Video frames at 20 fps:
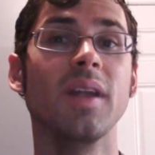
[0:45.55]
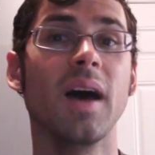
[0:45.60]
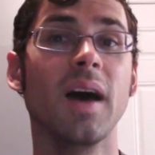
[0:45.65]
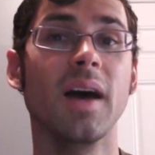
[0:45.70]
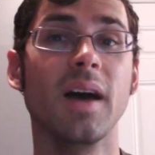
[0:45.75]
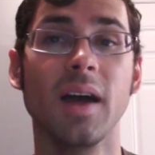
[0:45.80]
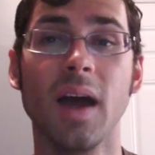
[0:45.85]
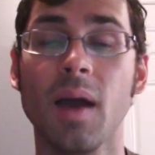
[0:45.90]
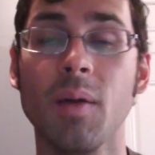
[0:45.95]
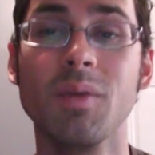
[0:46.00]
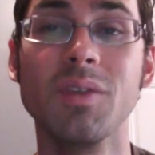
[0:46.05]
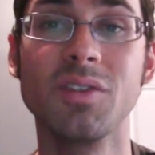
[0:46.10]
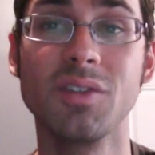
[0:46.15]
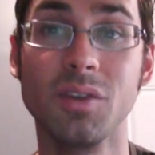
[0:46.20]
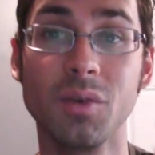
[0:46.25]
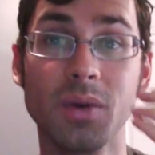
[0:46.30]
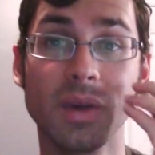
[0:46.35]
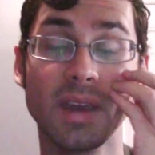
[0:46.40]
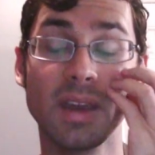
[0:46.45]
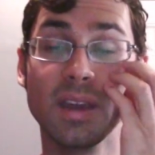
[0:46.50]
I was
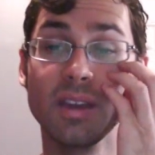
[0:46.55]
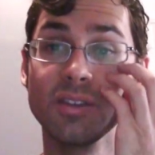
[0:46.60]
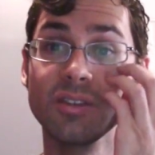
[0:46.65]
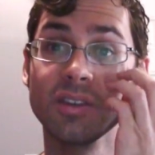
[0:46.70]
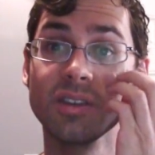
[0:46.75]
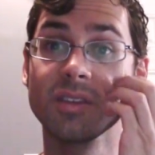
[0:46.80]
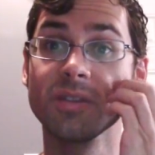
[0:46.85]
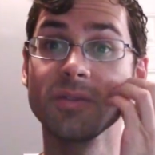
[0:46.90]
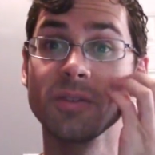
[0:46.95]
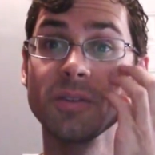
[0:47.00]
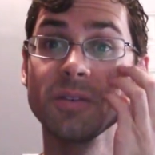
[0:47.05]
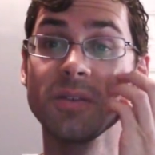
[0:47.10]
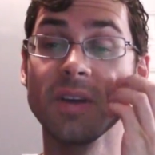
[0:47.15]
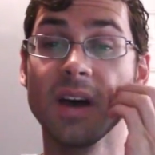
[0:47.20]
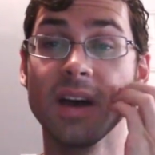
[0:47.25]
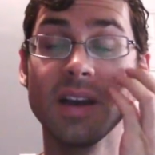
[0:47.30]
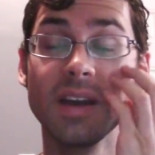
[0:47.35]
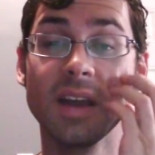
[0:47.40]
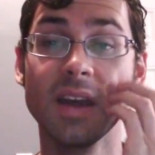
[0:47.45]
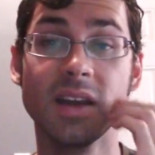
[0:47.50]
doing it just for
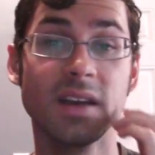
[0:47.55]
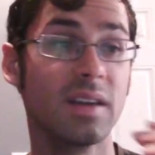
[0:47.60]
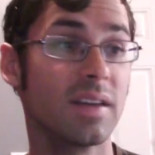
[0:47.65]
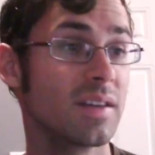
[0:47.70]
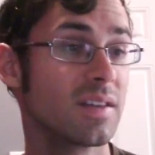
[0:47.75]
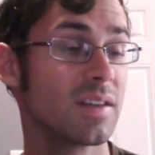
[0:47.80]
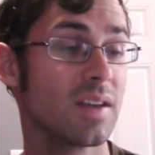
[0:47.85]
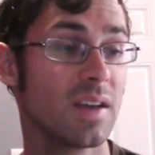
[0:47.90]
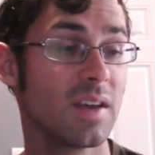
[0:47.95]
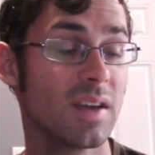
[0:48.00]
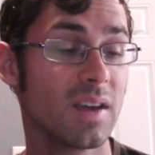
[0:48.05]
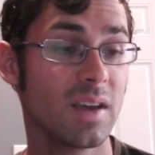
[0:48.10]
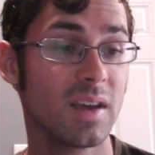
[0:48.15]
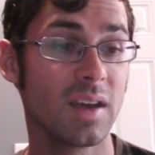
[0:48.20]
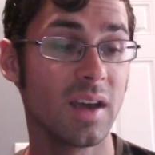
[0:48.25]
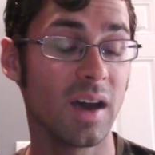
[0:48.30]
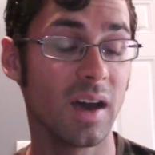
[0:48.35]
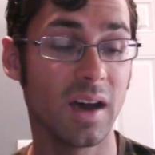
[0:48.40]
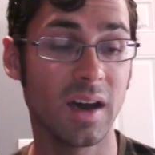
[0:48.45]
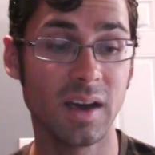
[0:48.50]
fun,
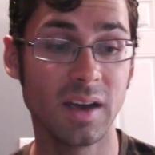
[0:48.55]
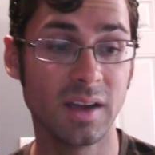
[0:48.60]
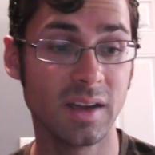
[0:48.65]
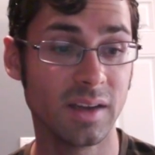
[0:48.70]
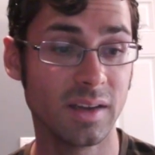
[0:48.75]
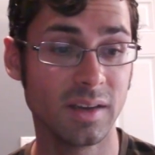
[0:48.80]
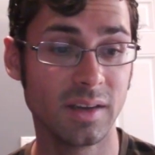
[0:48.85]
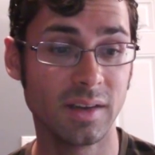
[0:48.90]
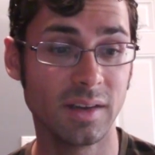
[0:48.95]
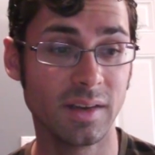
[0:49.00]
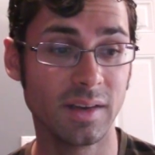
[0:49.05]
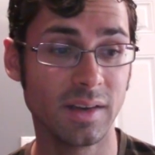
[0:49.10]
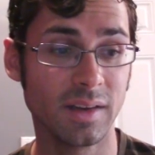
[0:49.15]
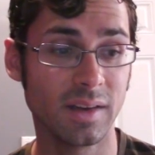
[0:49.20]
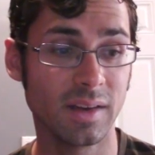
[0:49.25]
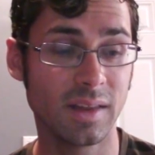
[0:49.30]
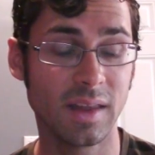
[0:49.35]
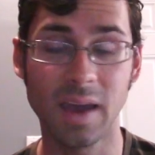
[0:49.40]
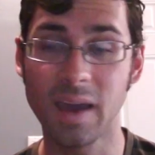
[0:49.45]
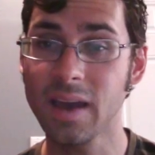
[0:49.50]
and,
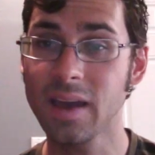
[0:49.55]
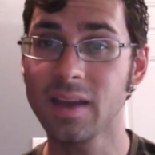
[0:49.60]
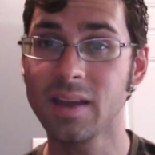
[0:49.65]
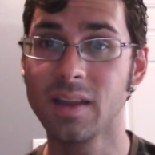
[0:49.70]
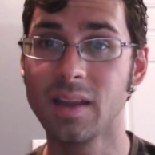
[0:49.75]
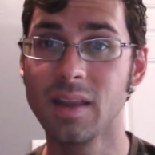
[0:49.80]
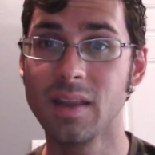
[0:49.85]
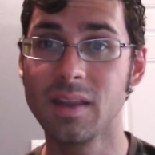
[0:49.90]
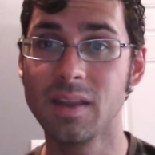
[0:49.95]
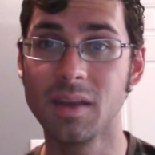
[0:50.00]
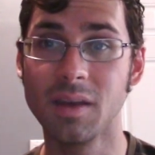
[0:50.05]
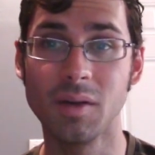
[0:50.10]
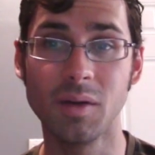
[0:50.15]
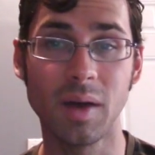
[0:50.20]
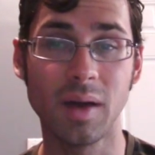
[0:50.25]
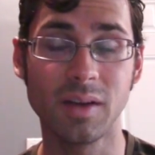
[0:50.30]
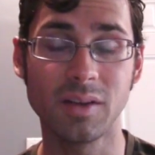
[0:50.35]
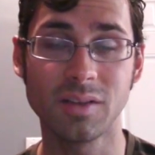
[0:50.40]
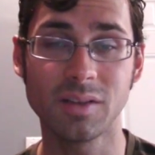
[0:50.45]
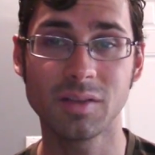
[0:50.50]
yeah, you know,
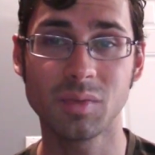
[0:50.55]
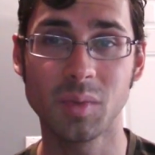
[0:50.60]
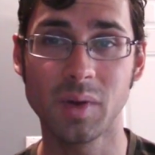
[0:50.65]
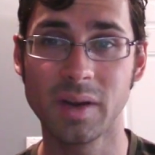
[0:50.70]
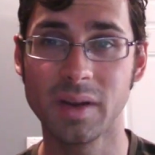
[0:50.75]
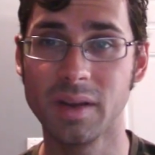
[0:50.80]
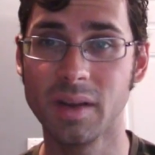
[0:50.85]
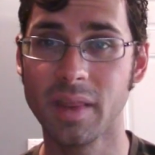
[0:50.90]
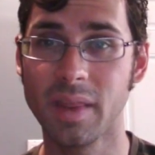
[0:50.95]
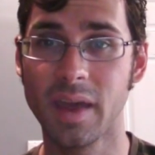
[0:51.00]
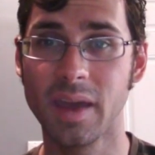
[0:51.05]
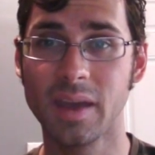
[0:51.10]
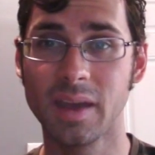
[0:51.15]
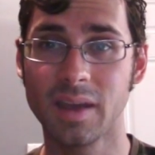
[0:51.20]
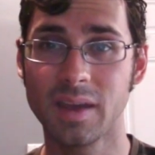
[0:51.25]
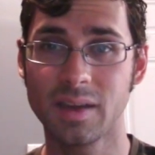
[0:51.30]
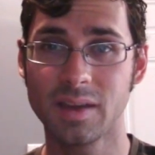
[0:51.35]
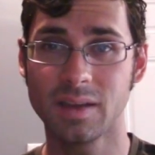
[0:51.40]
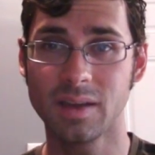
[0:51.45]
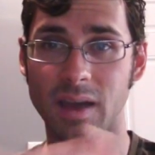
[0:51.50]
I just want to
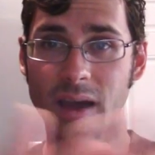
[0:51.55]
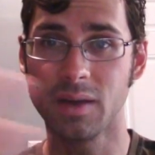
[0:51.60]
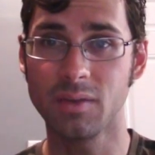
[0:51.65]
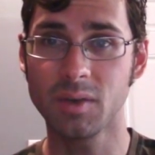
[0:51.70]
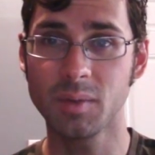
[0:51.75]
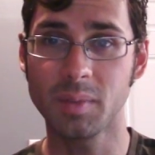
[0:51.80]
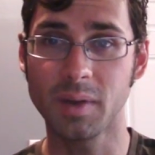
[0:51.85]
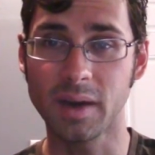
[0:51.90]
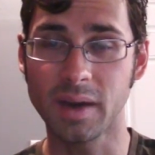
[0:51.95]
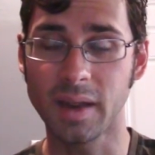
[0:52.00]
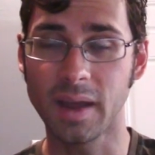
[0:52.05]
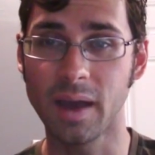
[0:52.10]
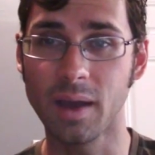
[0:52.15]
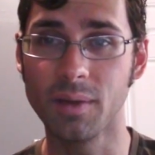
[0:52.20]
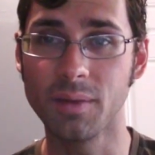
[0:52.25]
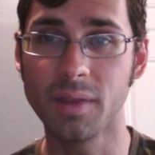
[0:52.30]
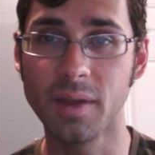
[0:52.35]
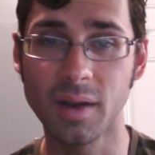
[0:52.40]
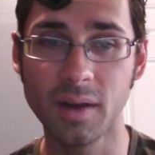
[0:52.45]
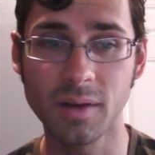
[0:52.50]
thank everybody
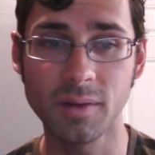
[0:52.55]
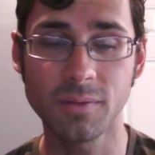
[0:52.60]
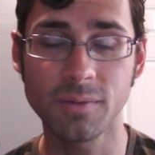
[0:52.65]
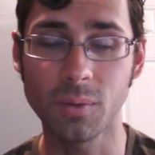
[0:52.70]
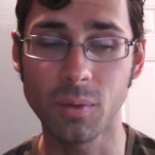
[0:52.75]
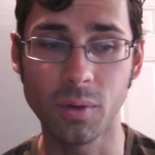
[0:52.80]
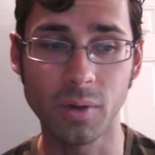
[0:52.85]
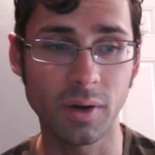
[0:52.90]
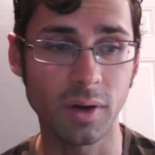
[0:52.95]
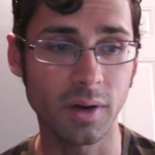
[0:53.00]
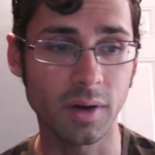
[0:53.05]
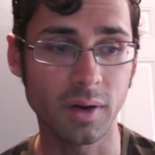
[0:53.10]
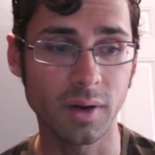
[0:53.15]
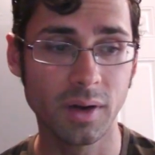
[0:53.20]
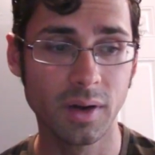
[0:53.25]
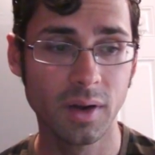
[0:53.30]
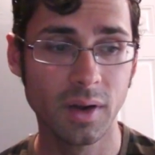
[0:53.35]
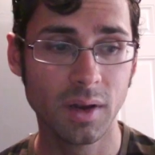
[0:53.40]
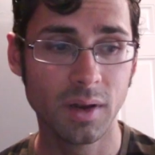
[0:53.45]
out there for